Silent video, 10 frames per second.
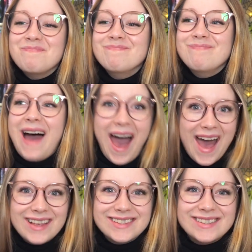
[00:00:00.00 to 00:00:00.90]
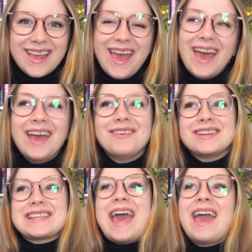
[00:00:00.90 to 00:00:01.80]
a mess it
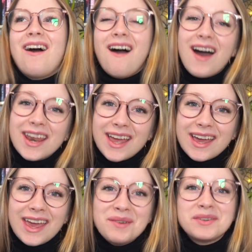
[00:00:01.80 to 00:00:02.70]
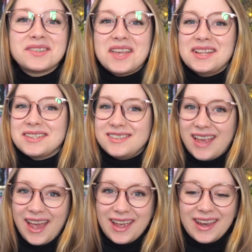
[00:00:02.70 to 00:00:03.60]
was chaotic it was
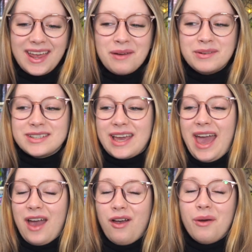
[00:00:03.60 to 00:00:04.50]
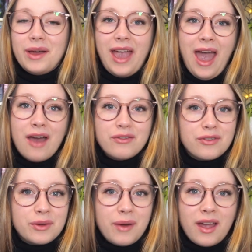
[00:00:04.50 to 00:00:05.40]
insane it was like going
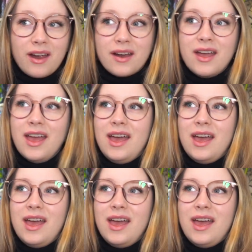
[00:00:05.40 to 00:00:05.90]
everywhere